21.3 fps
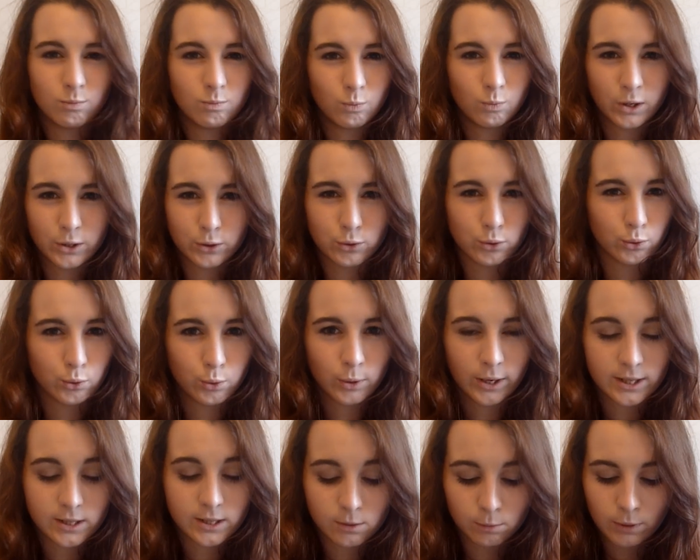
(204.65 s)
once or
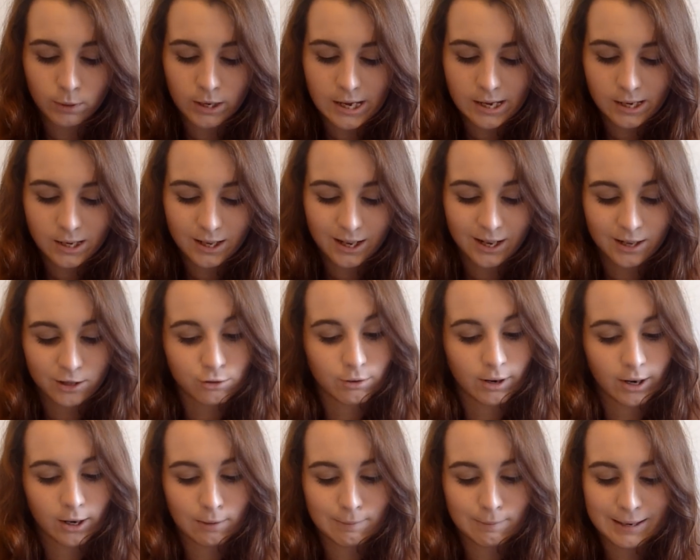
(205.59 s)
twice a week as
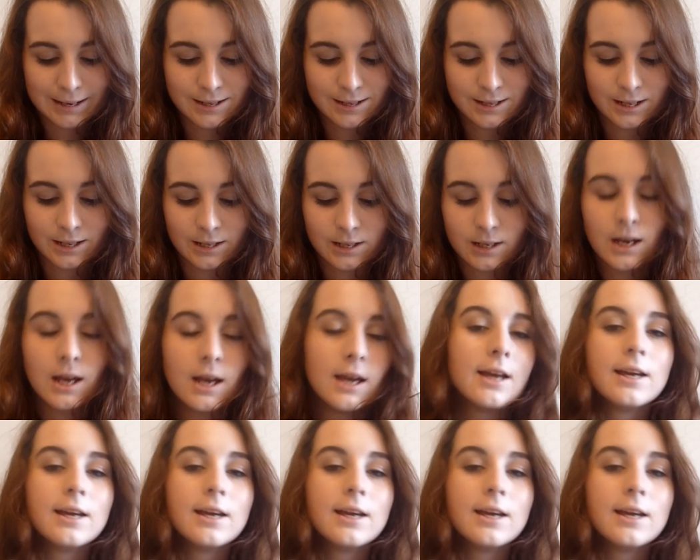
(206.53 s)
recommended,